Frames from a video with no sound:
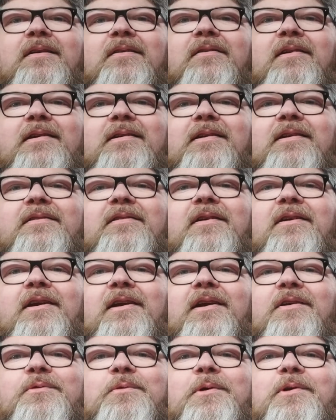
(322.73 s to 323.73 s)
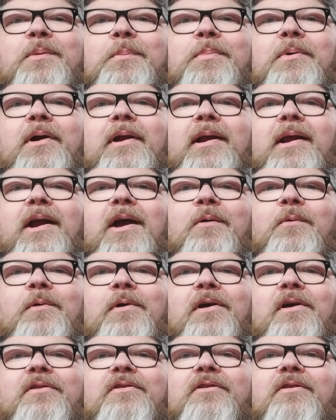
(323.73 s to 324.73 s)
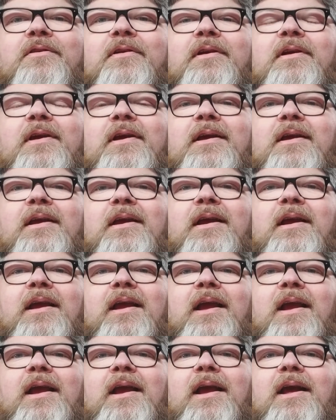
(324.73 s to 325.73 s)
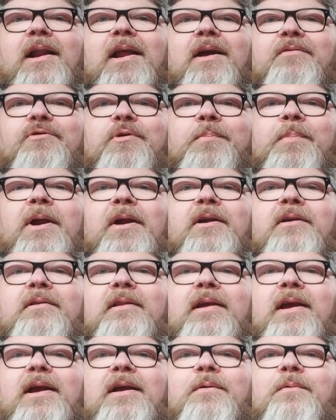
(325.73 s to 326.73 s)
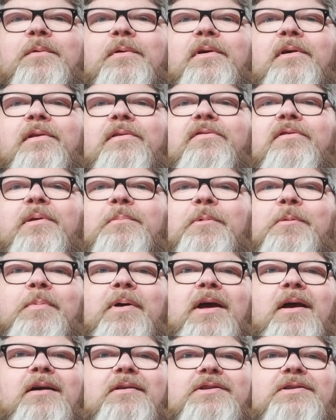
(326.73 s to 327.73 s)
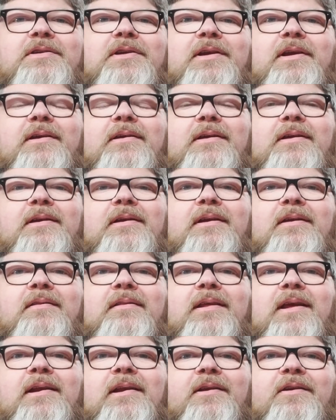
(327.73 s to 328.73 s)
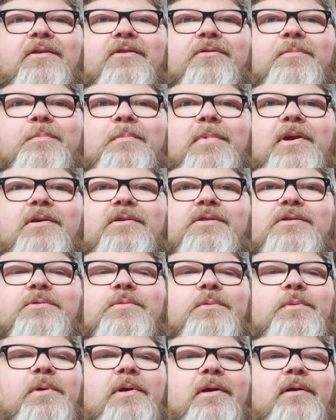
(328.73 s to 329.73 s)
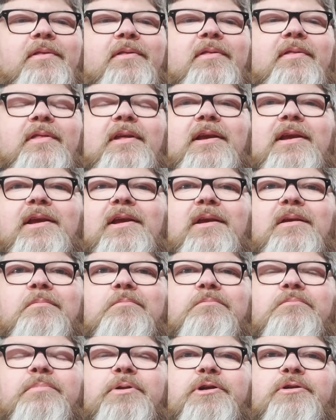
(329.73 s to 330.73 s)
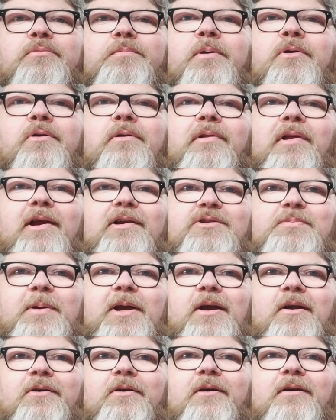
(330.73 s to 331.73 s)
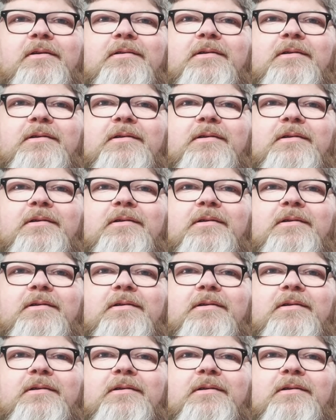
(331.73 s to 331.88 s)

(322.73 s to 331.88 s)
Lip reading: Right in this area is where the breakout was. And I've repaired that with some epoxy that is mixed with the blue Pearlex powder.